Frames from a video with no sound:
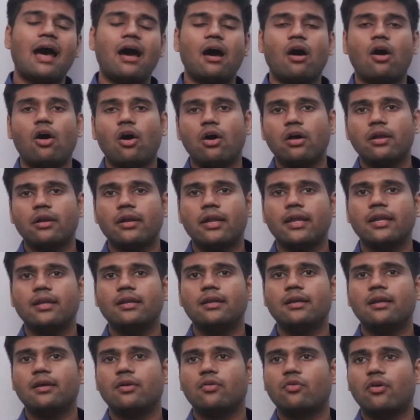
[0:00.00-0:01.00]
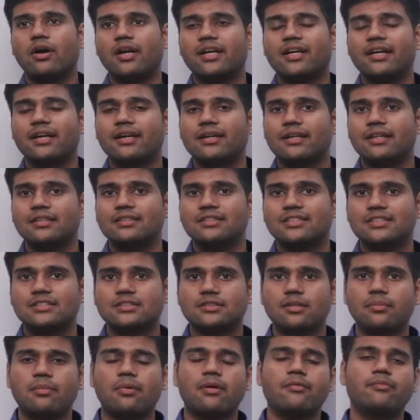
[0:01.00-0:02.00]
or in quadrilateral
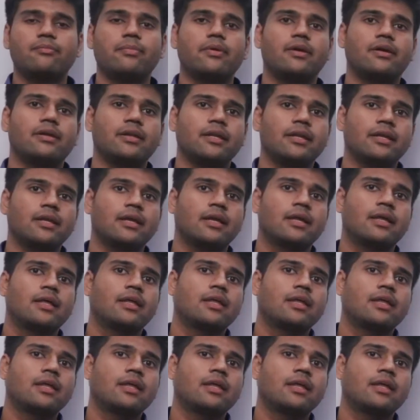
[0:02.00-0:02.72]
system of bearing.